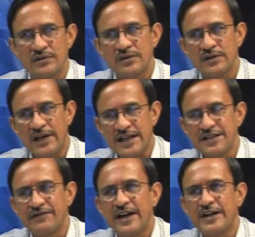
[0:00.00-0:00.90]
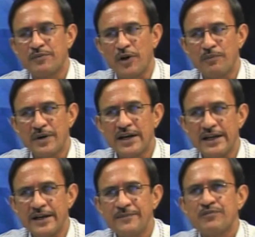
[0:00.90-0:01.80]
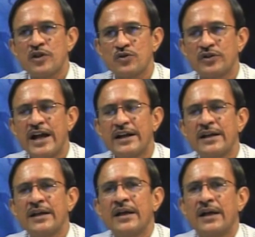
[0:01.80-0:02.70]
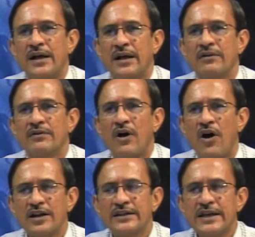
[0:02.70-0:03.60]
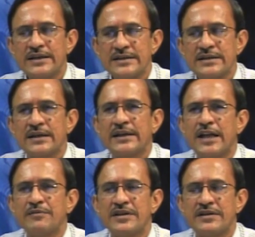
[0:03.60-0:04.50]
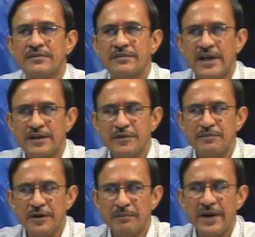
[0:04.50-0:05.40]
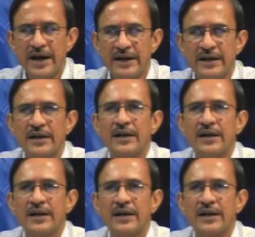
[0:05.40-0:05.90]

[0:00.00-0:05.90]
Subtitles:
classify it properly, so that all this can be prepared